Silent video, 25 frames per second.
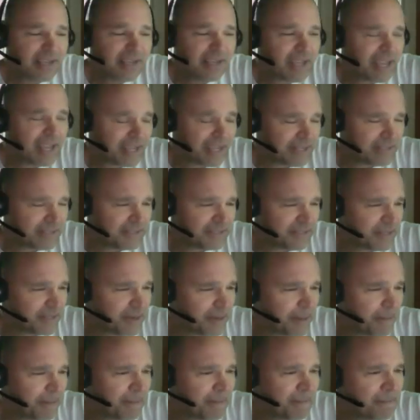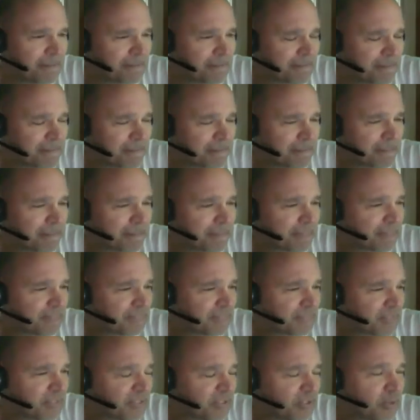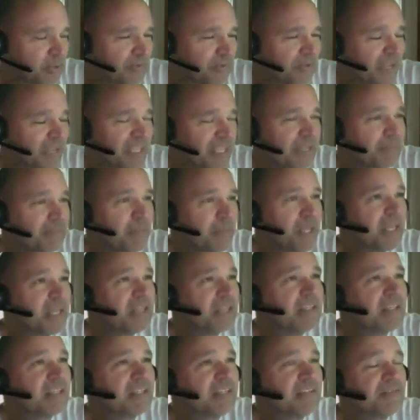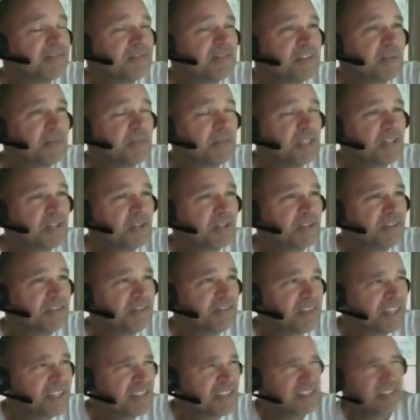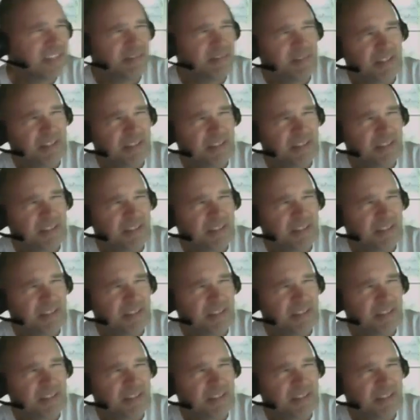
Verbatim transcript: and um, you know, if I can make if somebody's on the fence and,